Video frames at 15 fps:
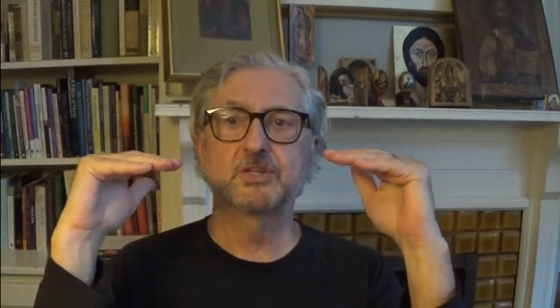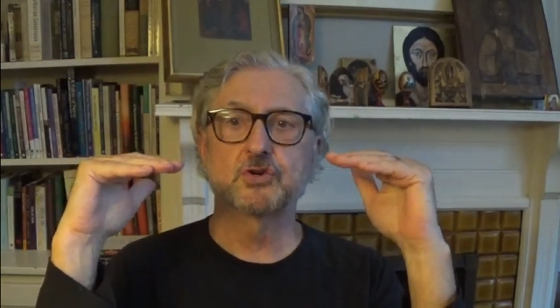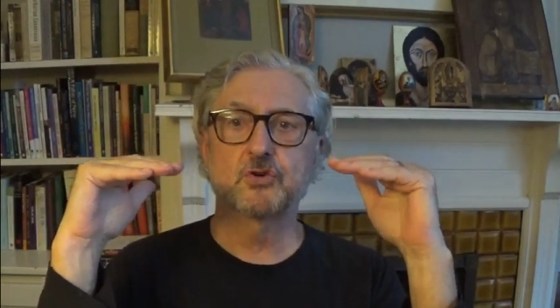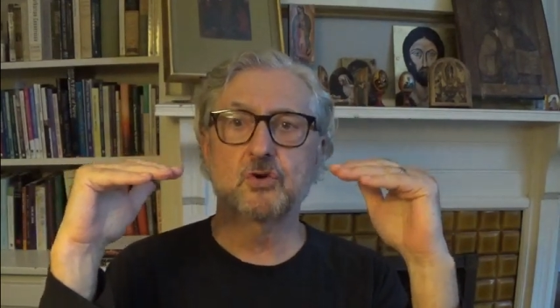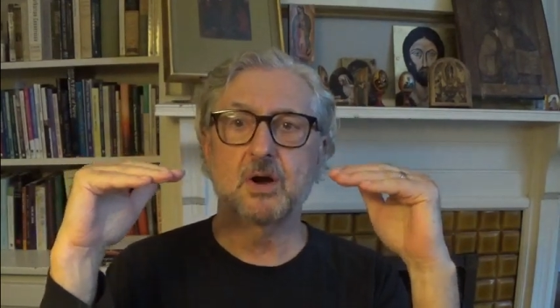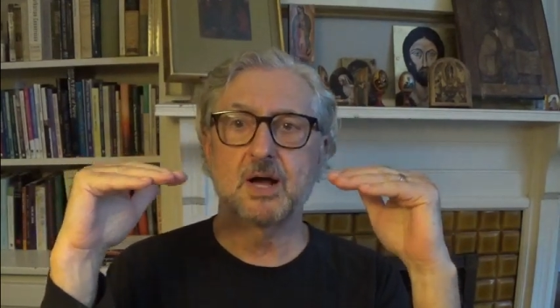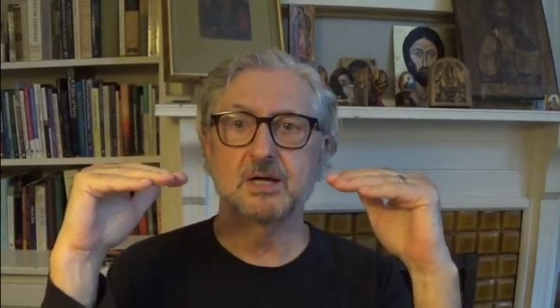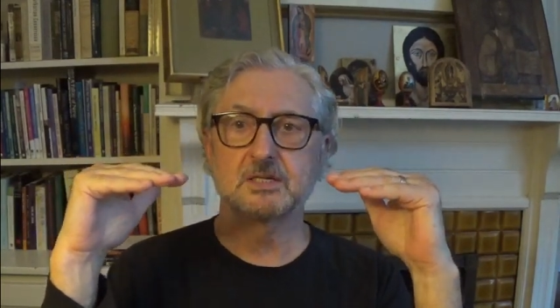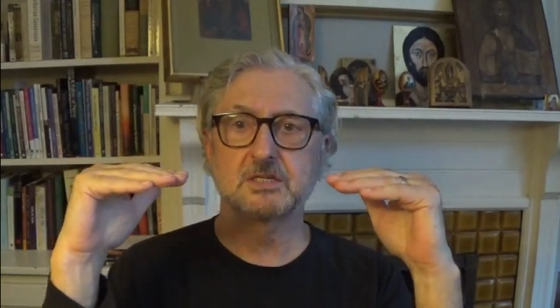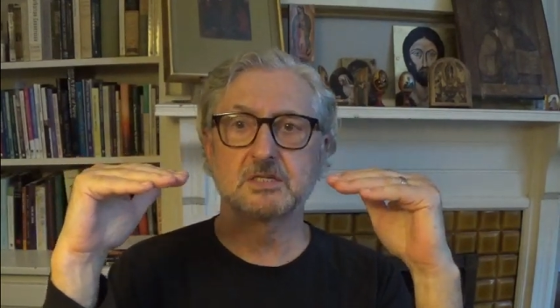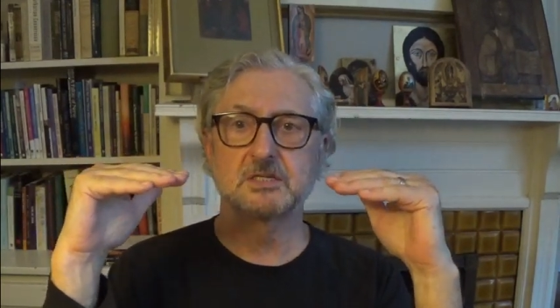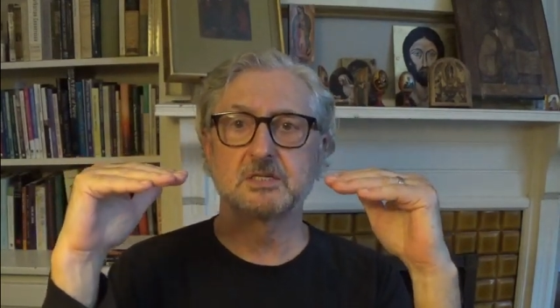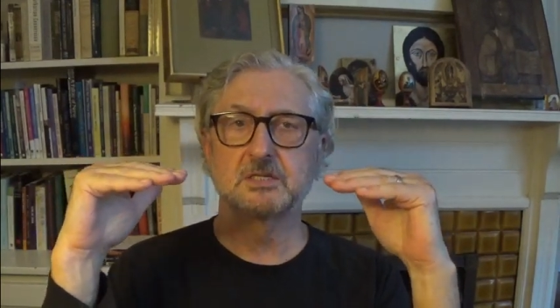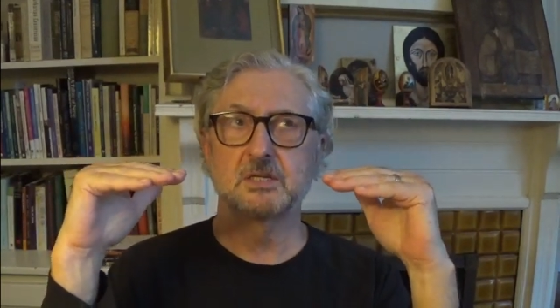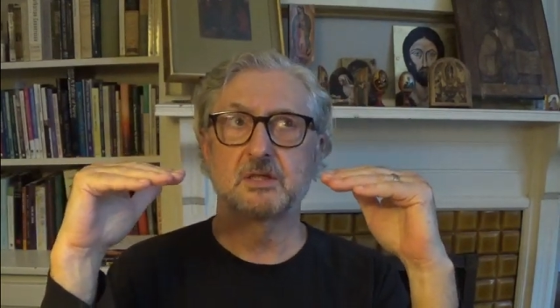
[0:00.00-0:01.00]

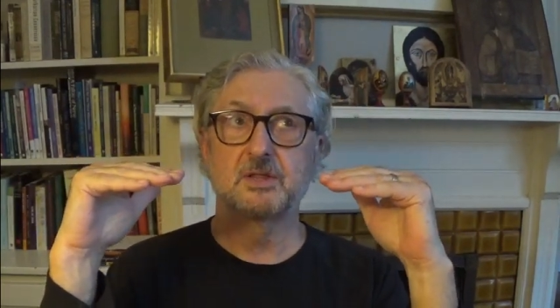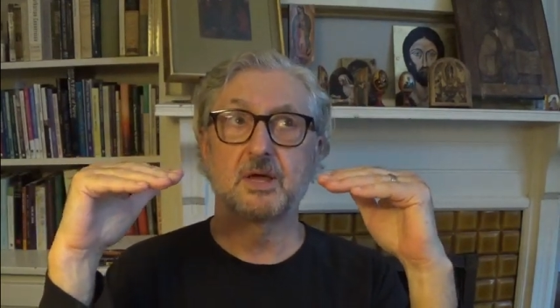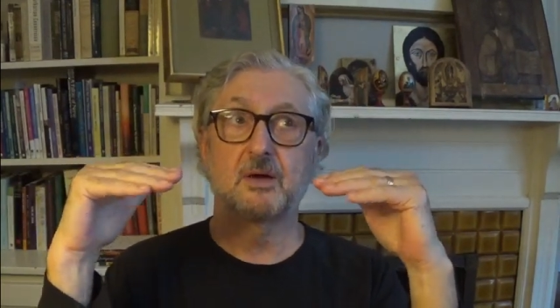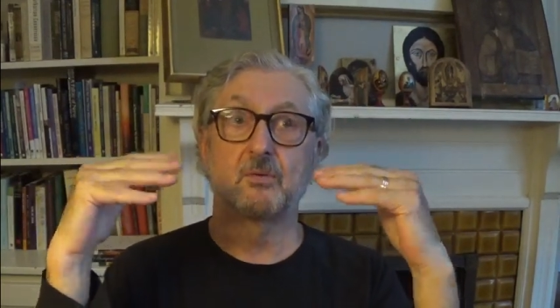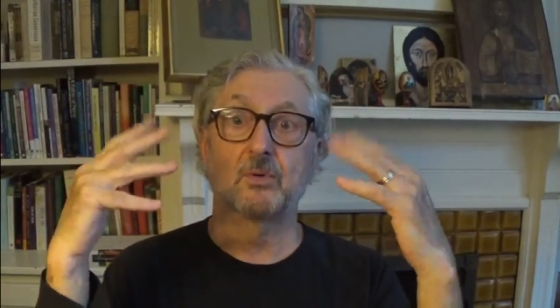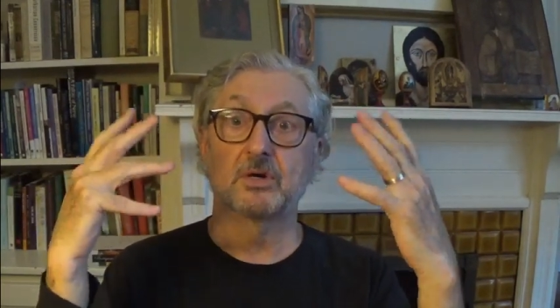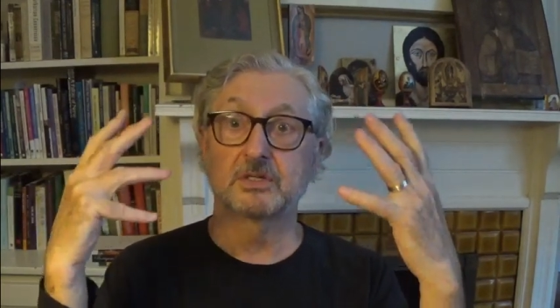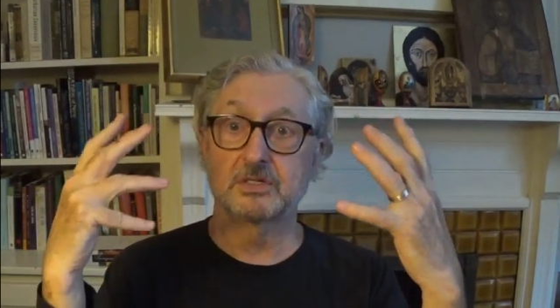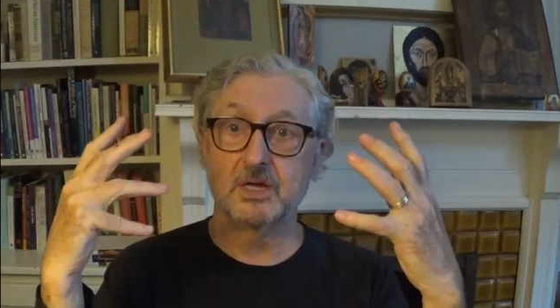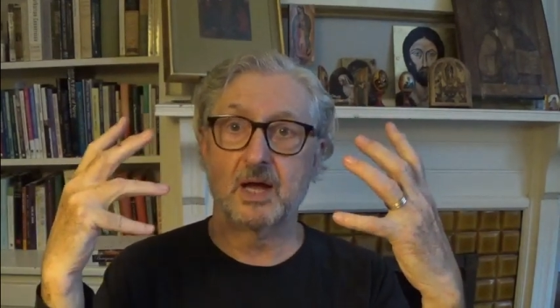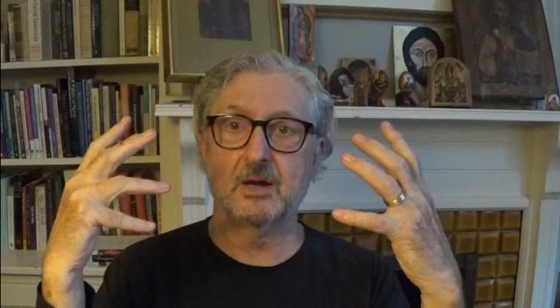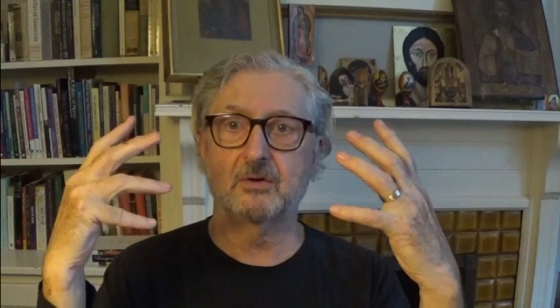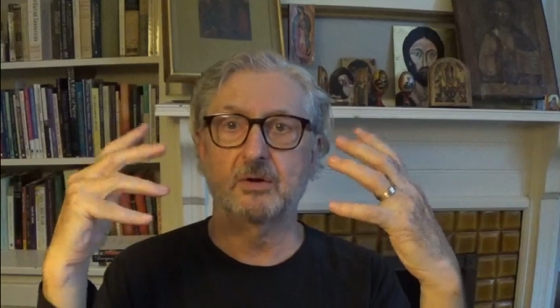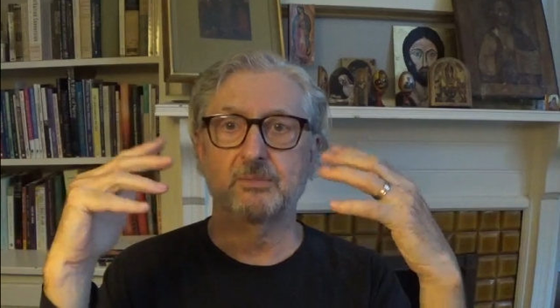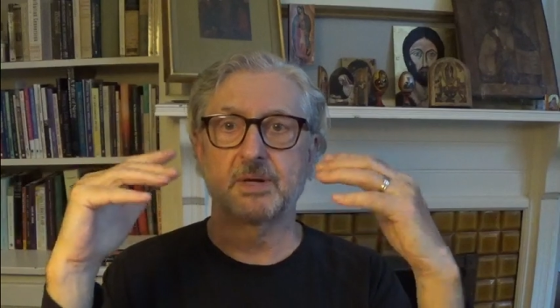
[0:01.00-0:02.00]
trust that we're
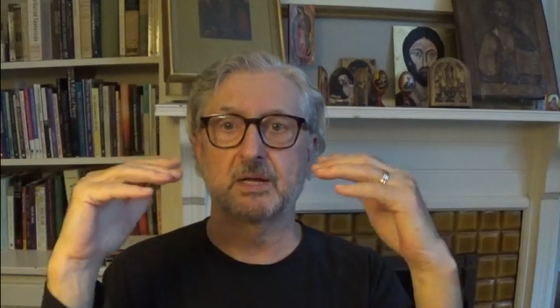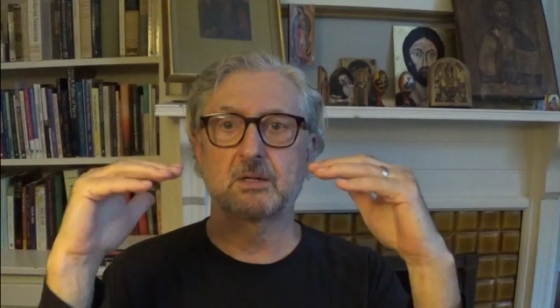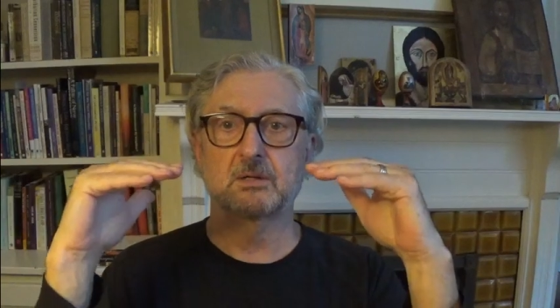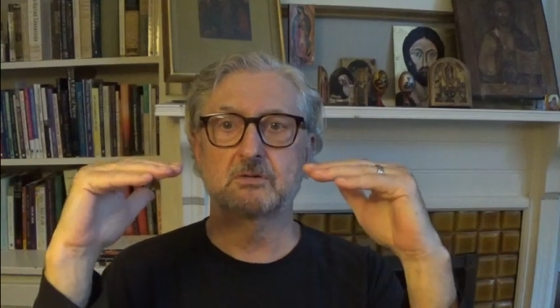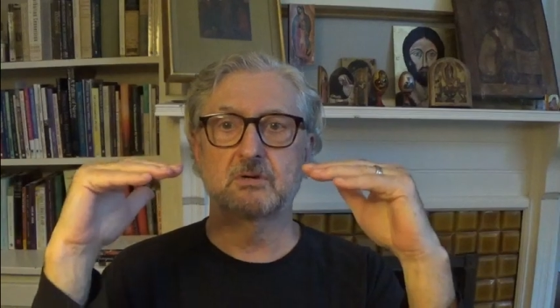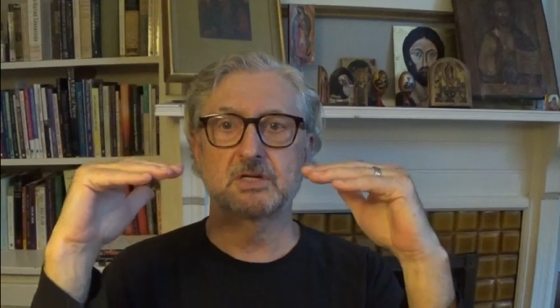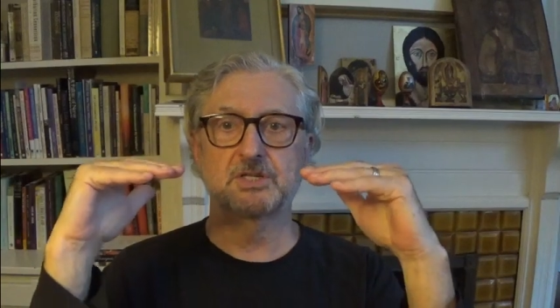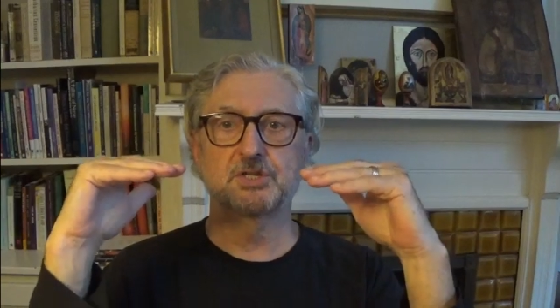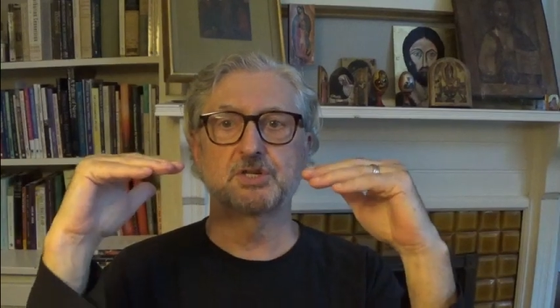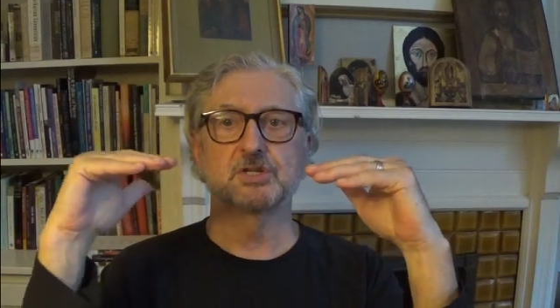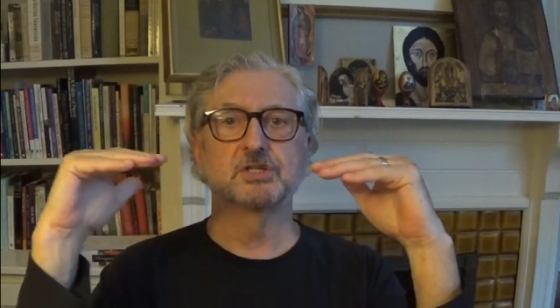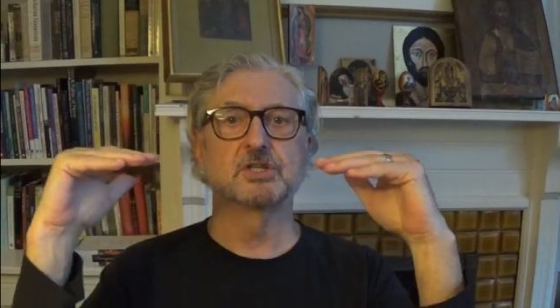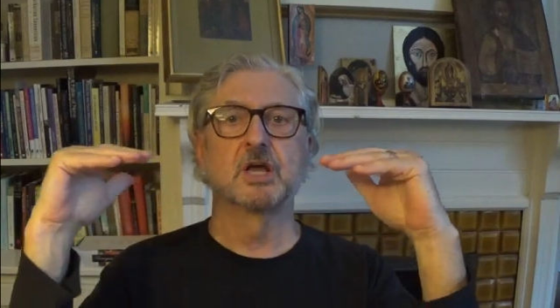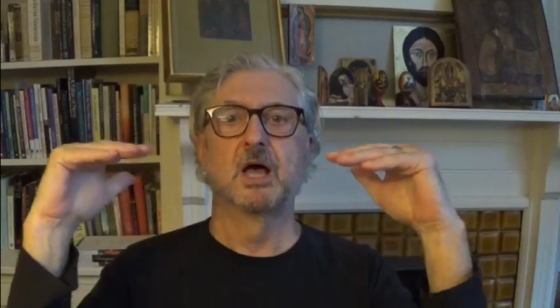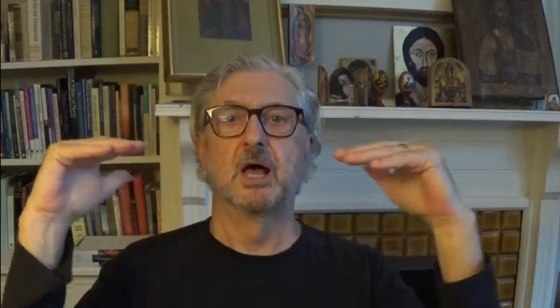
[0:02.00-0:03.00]
sacramental
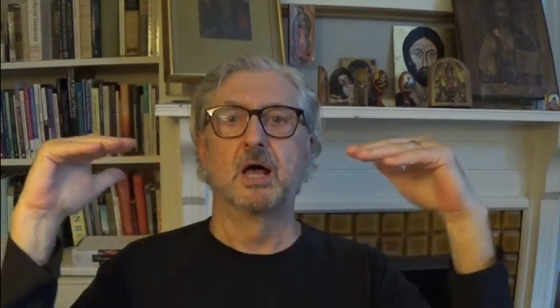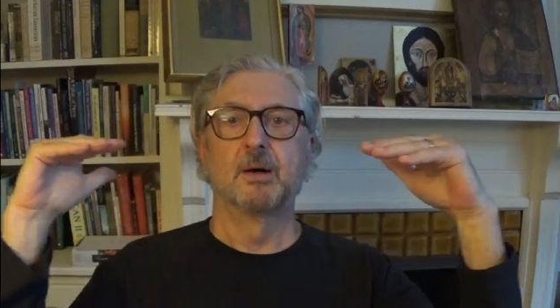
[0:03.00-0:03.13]
Christians.